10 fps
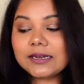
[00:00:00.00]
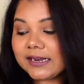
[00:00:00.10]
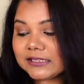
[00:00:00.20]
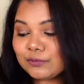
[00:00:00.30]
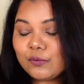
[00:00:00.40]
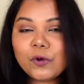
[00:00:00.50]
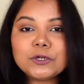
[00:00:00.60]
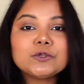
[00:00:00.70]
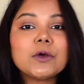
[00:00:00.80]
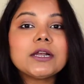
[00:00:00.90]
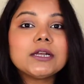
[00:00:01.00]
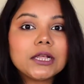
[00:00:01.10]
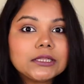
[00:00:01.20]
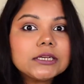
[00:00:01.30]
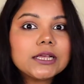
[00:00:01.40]
Let's move on to
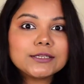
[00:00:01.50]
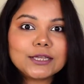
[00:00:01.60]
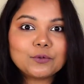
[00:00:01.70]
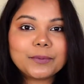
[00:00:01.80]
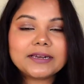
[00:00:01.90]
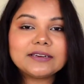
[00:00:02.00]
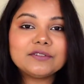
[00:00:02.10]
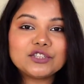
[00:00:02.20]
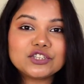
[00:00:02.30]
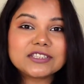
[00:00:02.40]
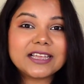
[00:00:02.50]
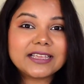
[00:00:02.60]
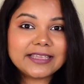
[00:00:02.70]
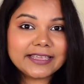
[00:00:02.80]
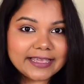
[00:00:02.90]
another eyeshadow palette, which is
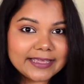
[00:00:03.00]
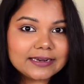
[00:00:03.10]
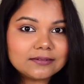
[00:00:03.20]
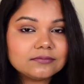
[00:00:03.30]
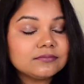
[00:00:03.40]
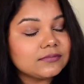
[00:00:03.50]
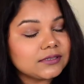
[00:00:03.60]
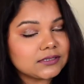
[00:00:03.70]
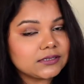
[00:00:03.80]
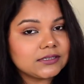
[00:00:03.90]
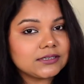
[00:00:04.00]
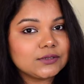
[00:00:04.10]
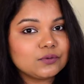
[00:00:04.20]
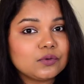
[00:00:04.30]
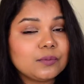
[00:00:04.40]
again
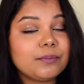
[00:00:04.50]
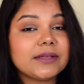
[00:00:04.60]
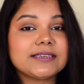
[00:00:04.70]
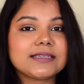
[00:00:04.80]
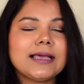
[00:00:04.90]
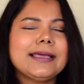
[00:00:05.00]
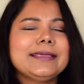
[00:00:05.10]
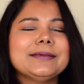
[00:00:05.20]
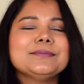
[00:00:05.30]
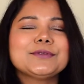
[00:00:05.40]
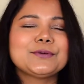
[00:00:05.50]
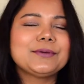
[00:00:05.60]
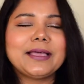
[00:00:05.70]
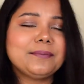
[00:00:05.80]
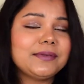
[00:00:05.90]
discontinued, but I am
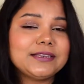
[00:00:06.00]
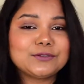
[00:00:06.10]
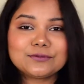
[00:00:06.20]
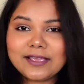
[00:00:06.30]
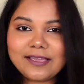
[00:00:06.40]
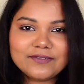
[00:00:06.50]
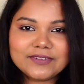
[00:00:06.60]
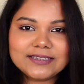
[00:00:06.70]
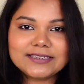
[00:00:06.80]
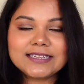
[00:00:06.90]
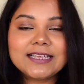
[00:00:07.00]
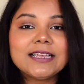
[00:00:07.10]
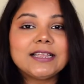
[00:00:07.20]
so happy to have it.